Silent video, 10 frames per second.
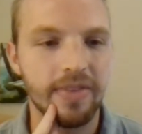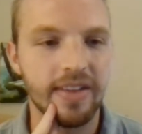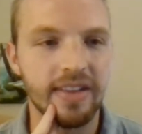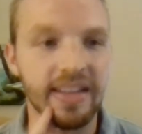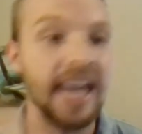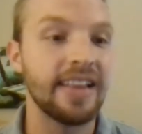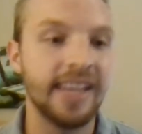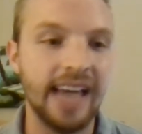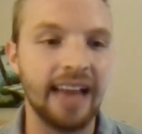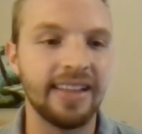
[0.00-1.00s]

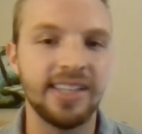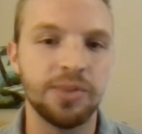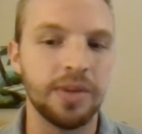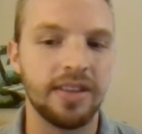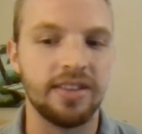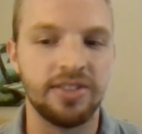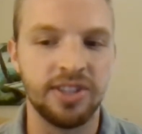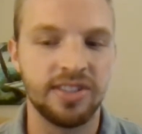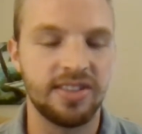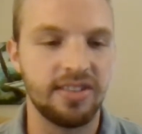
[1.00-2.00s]
Lately, at least with
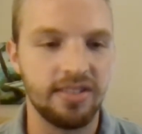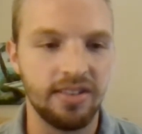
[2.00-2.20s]
just